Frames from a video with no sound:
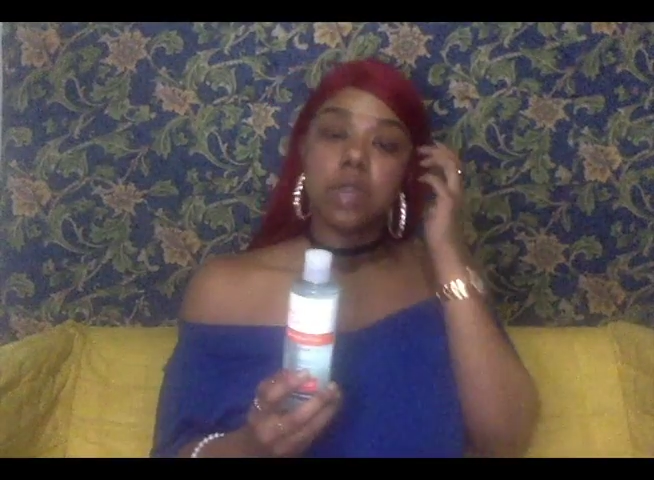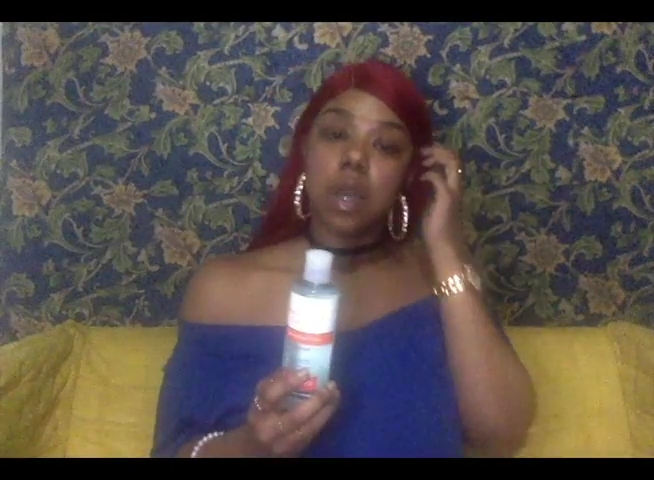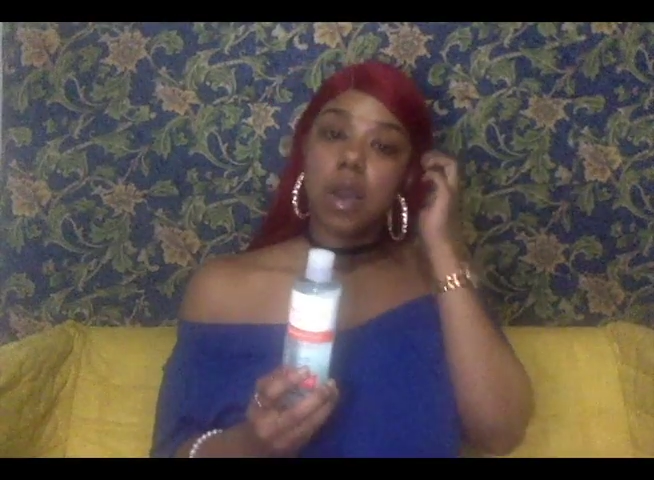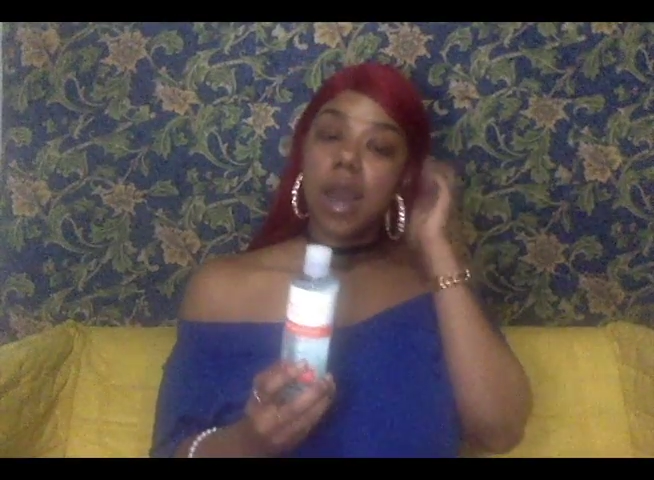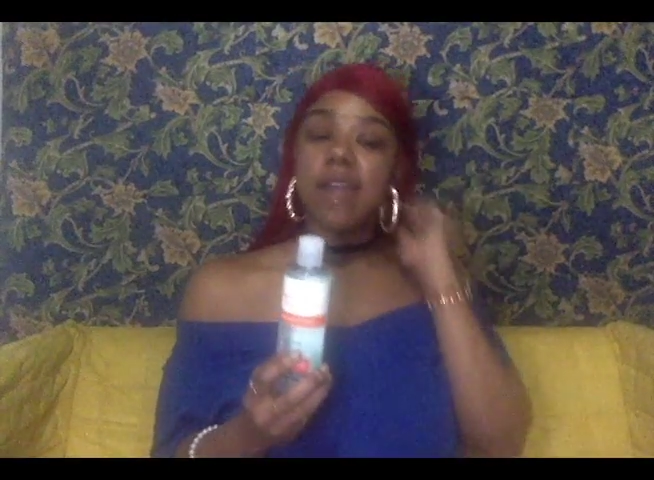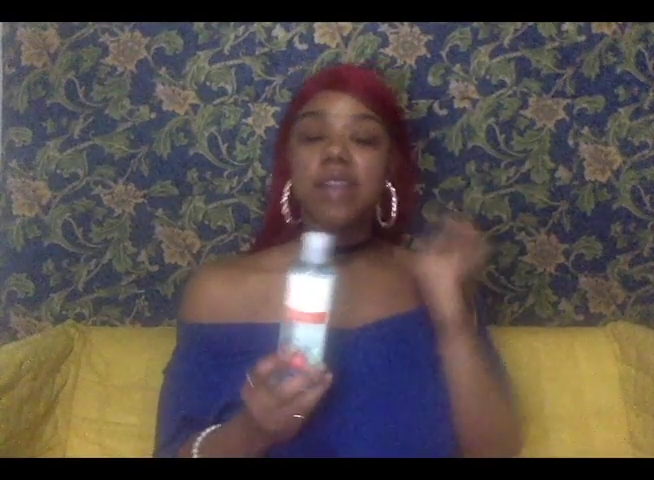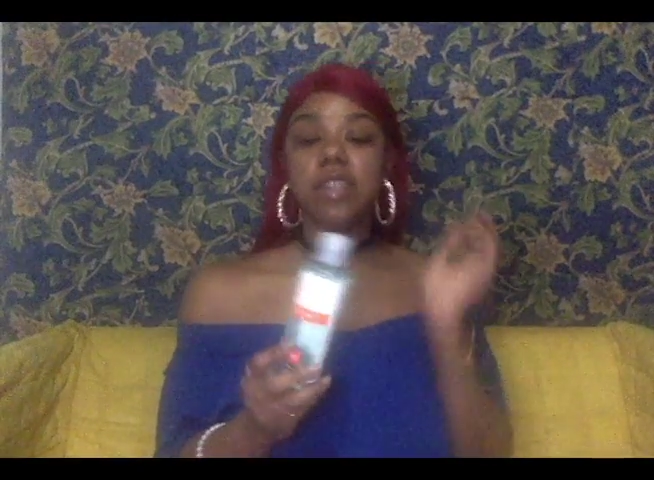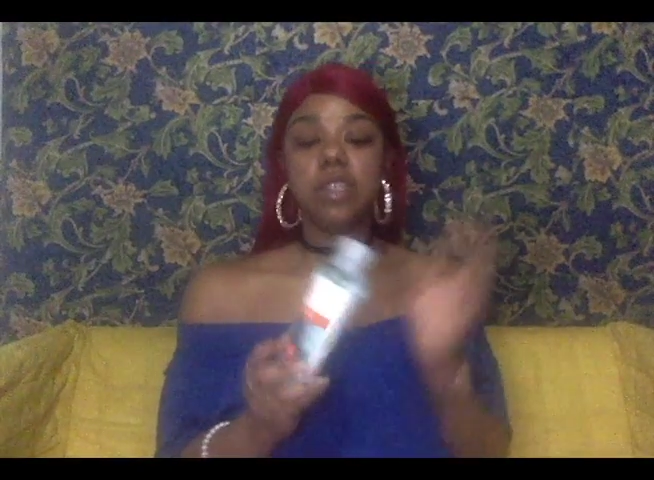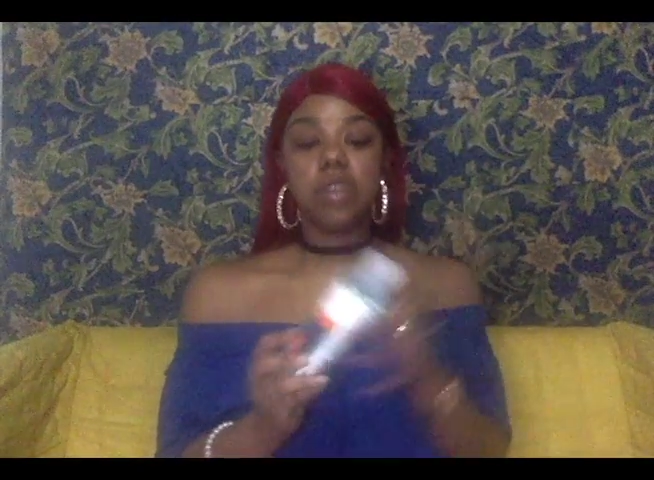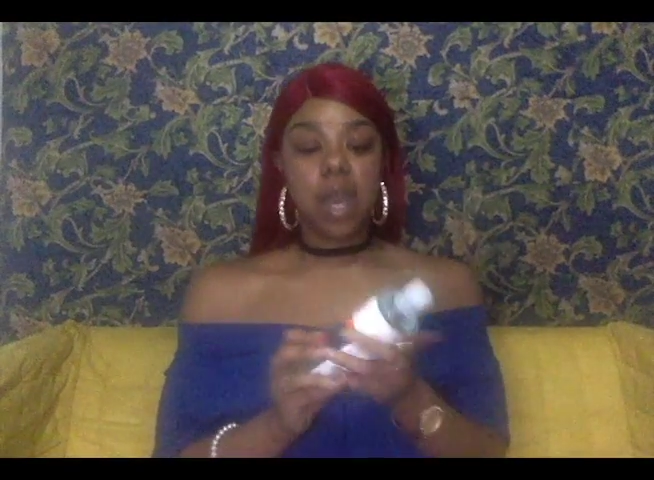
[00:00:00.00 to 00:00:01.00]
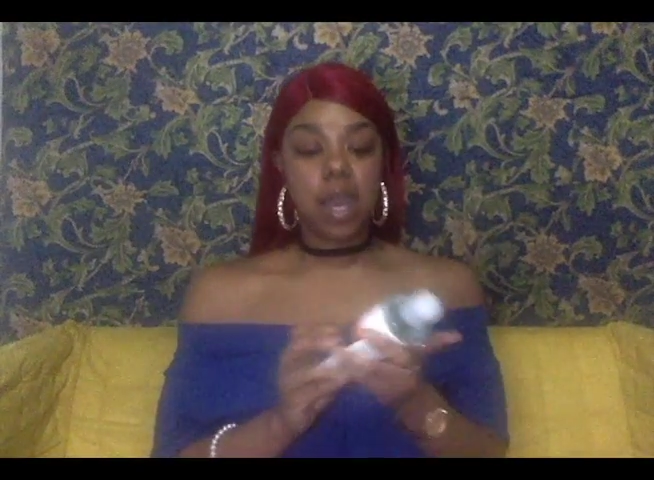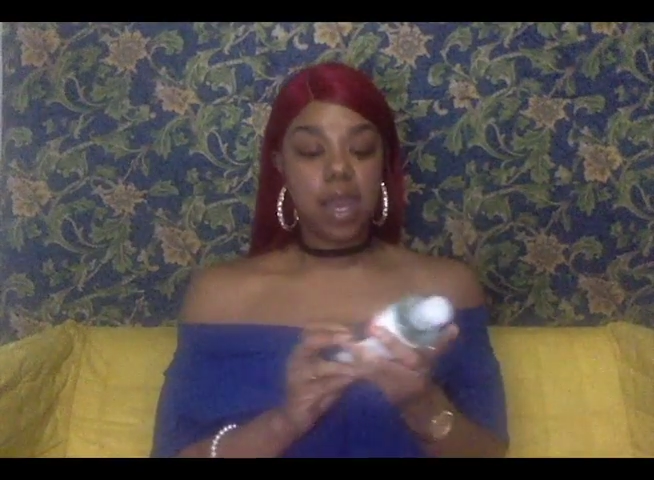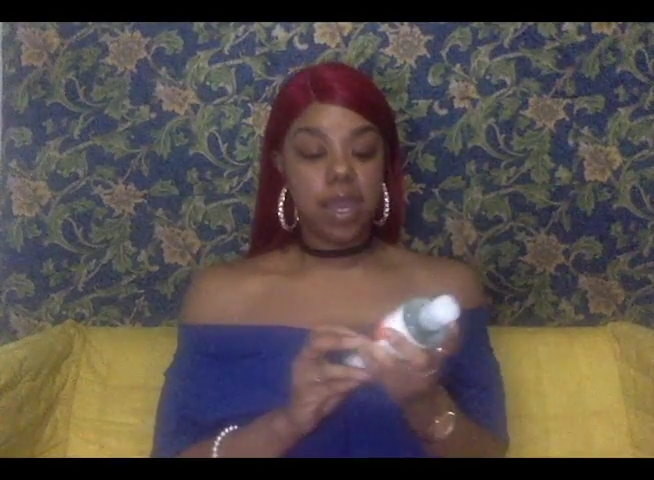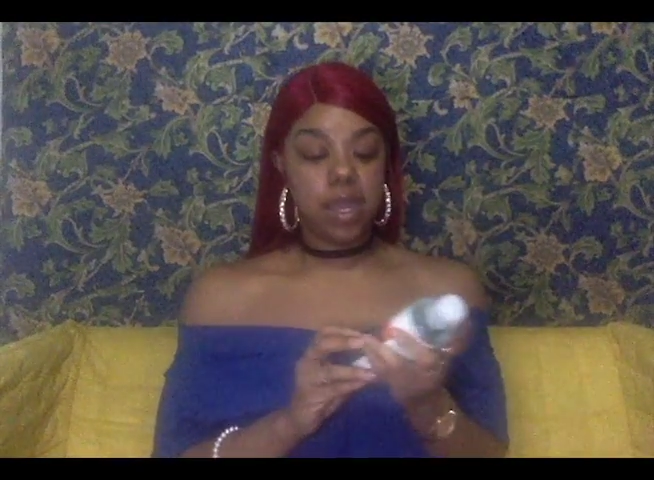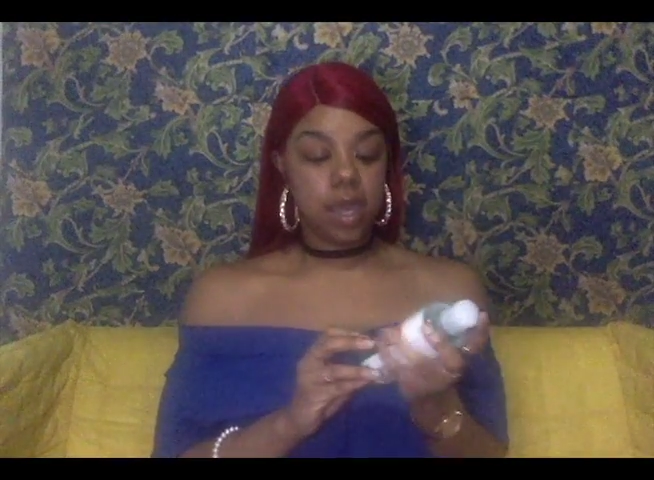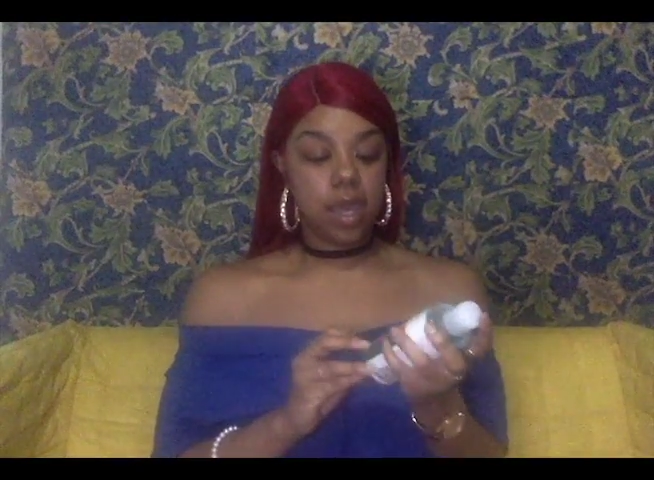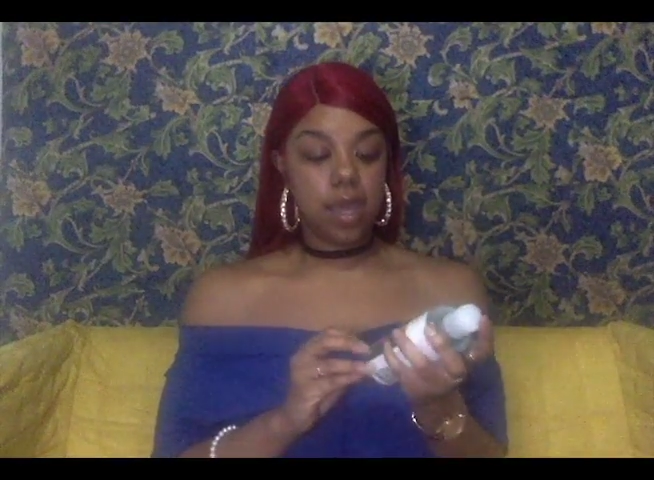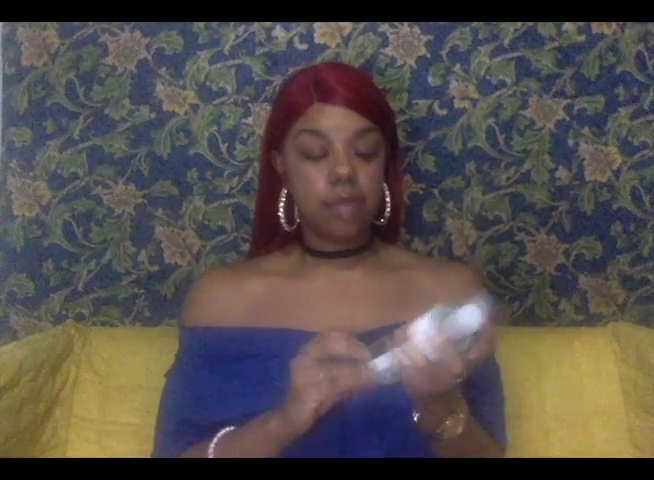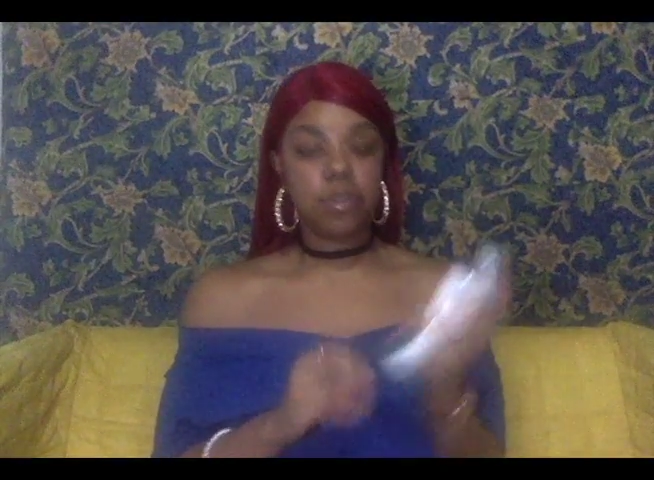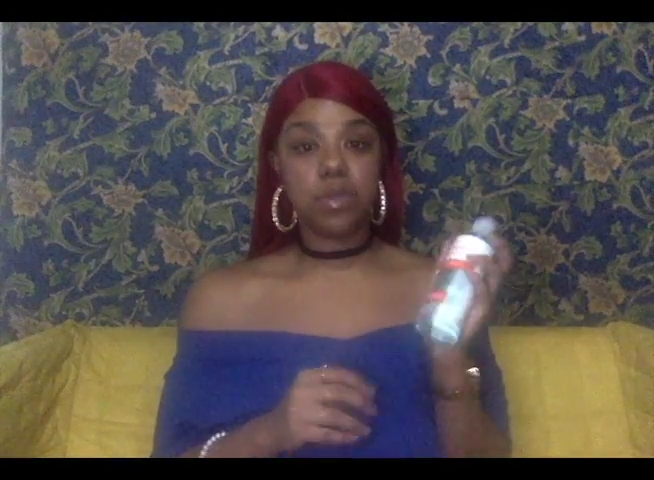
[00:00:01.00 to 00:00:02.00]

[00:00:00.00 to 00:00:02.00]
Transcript: So, I've actually tried uh,